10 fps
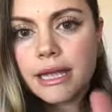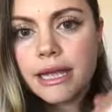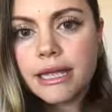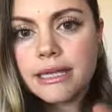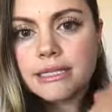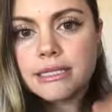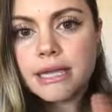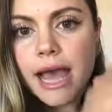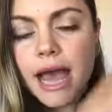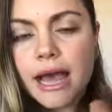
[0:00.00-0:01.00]
it
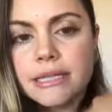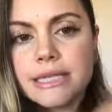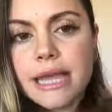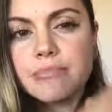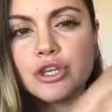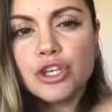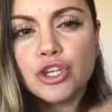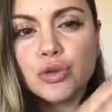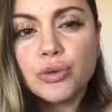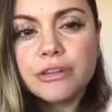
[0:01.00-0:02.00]
has a
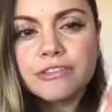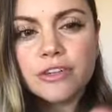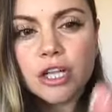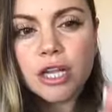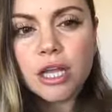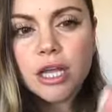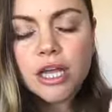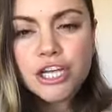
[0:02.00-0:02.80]
beautiful